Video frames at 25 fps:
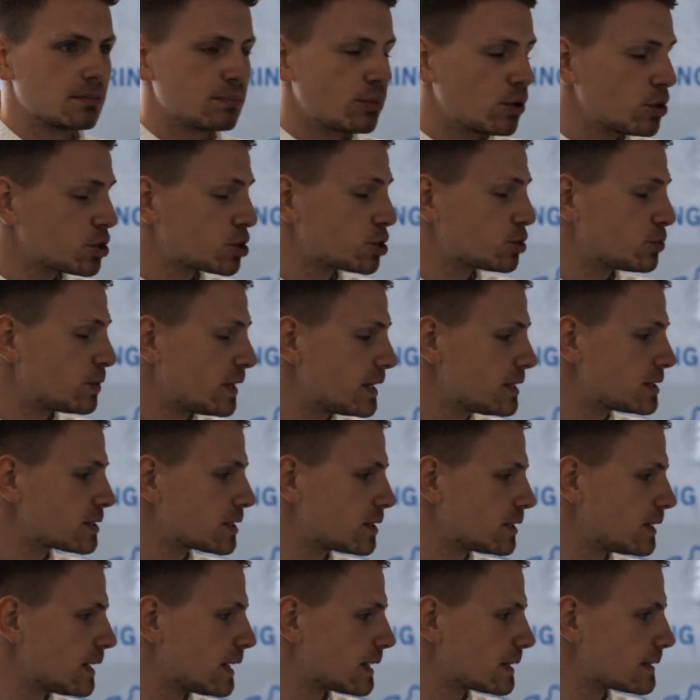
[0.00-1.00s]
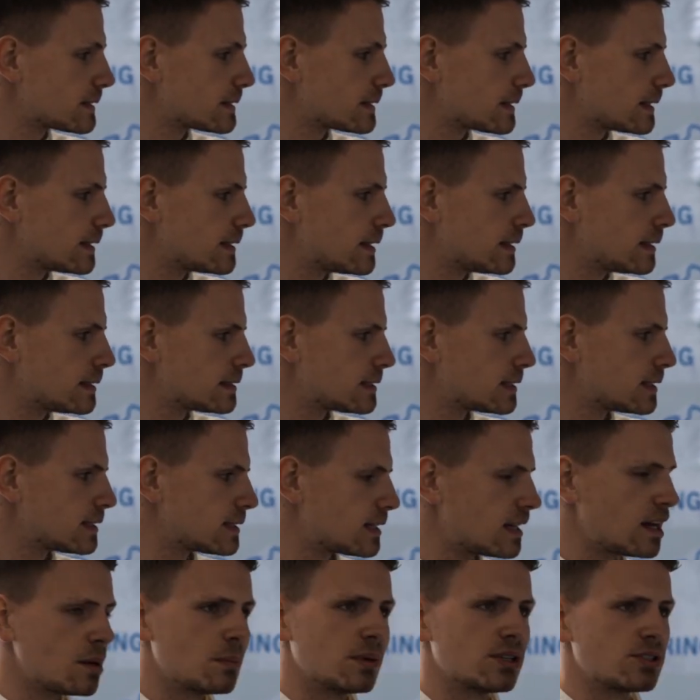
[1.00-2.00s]
Bosch Race Connect. It's a
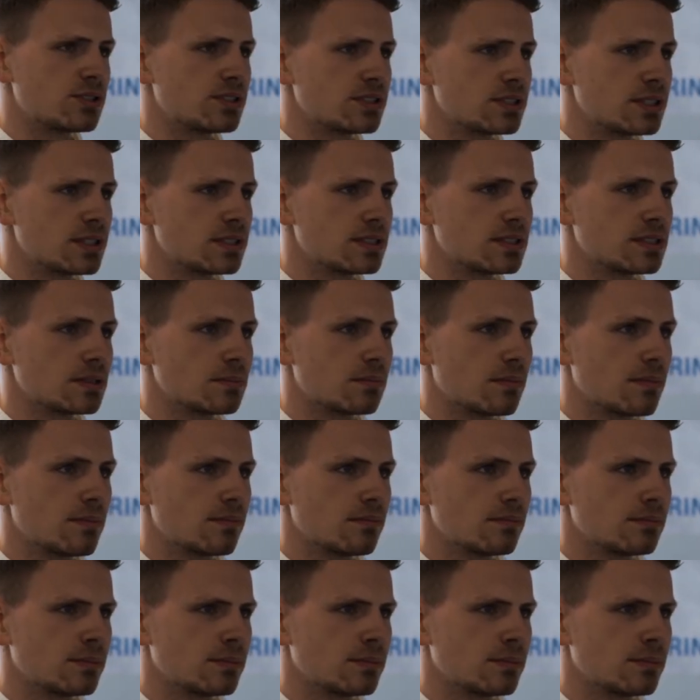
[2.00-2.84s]
telemetry system.